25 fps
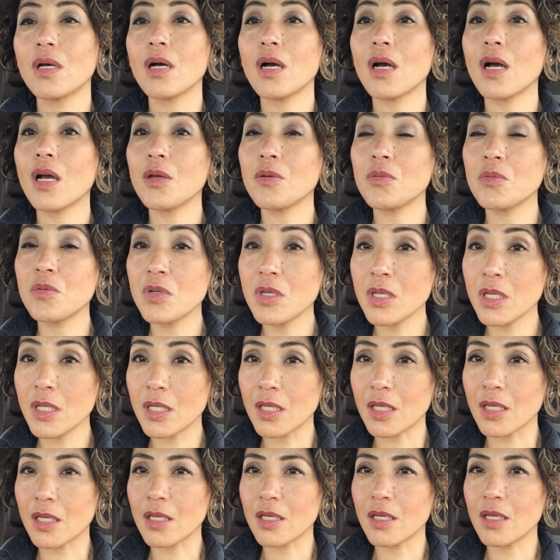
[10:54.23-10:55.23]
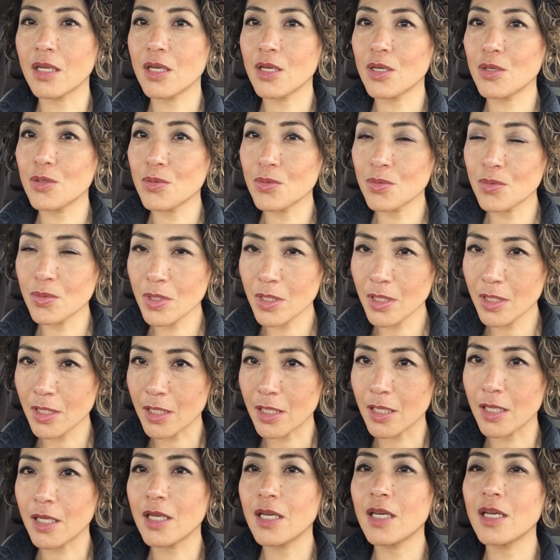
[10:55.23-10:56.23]
I really,
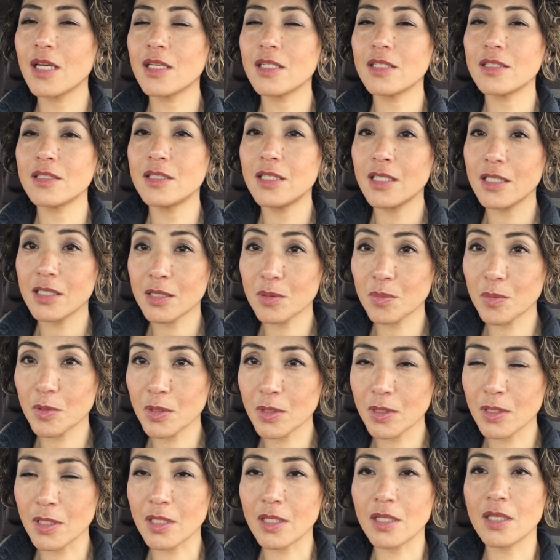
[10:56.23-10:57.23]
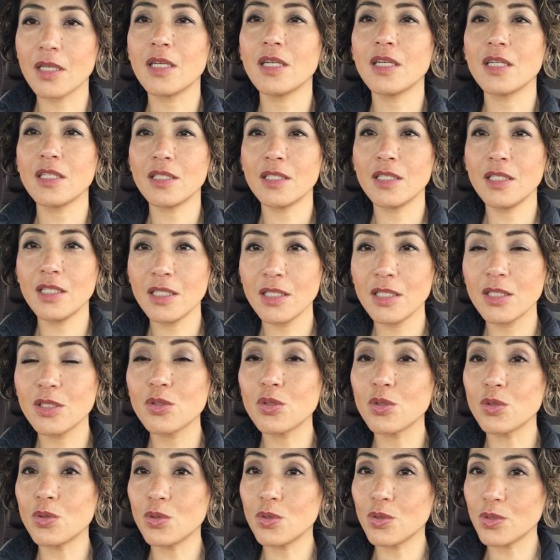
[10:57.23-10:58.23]
really desperately need
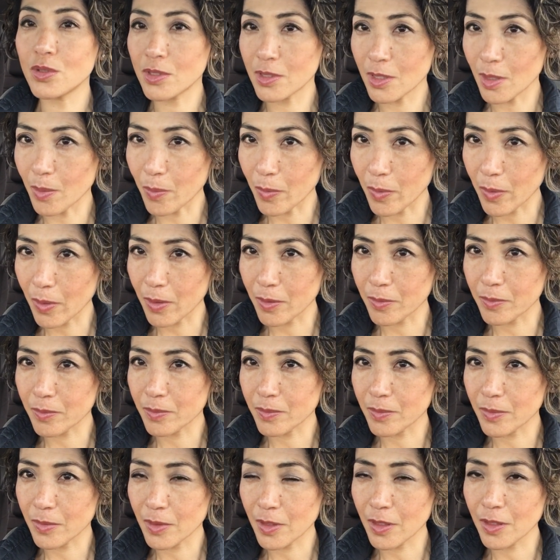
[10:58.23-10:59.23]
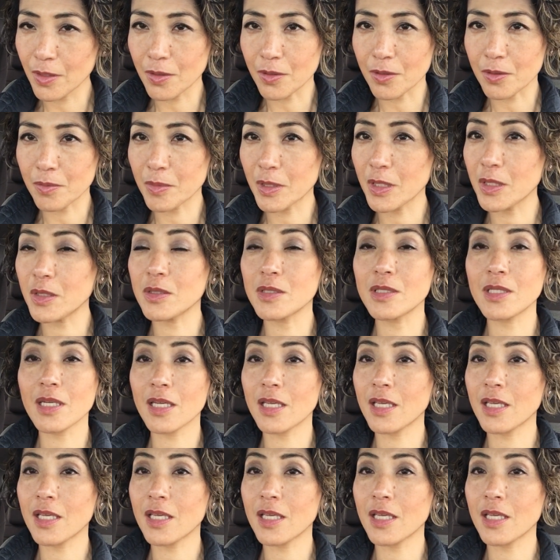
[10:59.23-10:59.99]
to do something here, because I